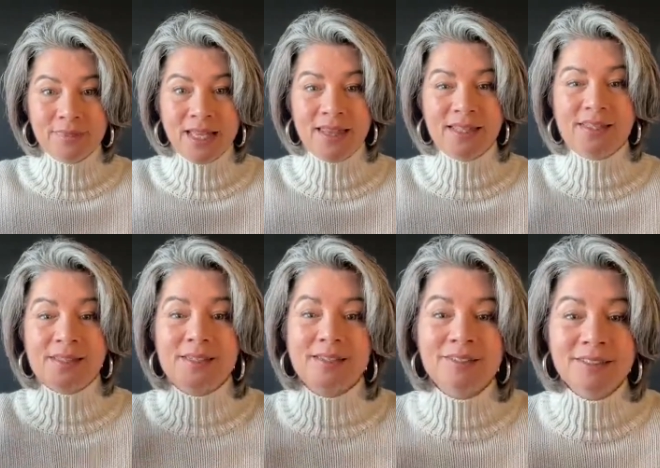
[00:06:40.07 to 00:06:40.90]
The
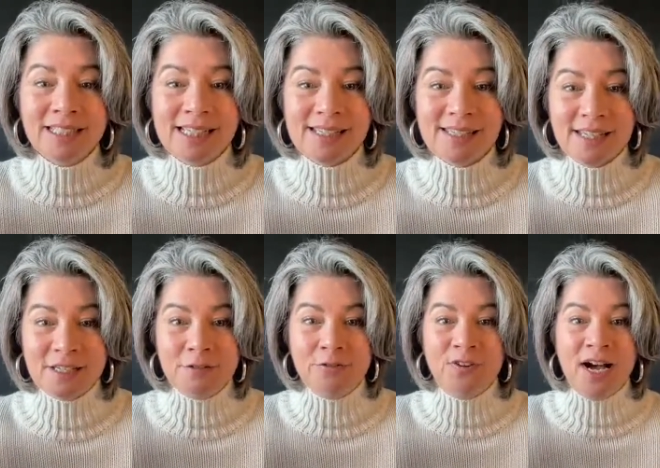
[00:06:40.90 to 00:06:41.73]
stillness that
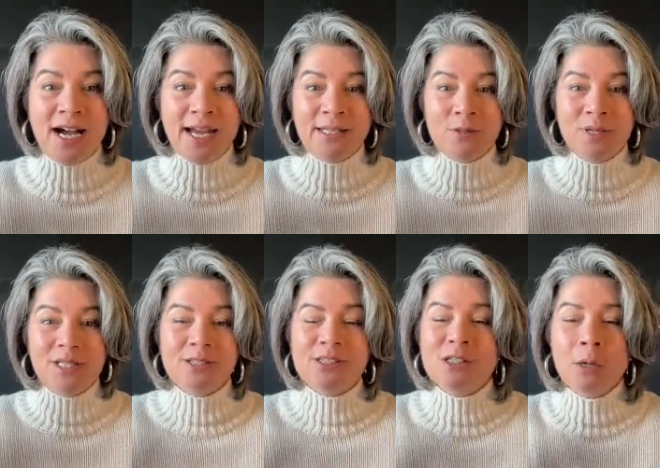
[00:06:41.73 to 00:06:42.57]
you find when
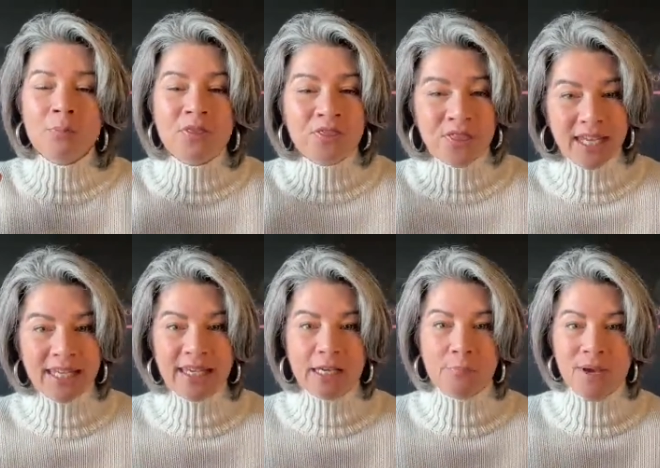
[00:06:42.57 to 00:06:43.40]
you stop
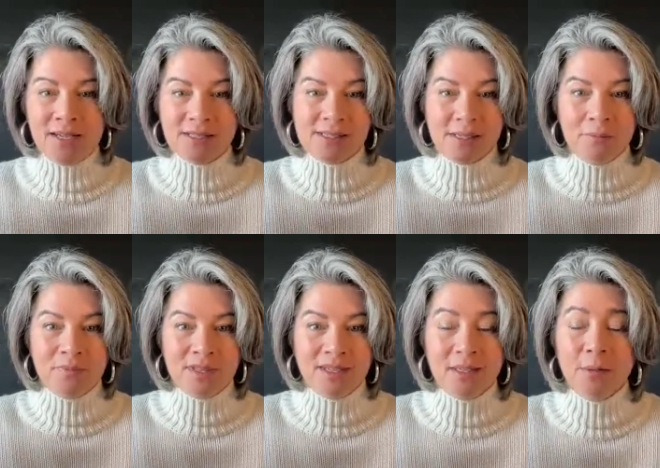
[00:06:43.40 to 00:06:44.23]
thinking about something.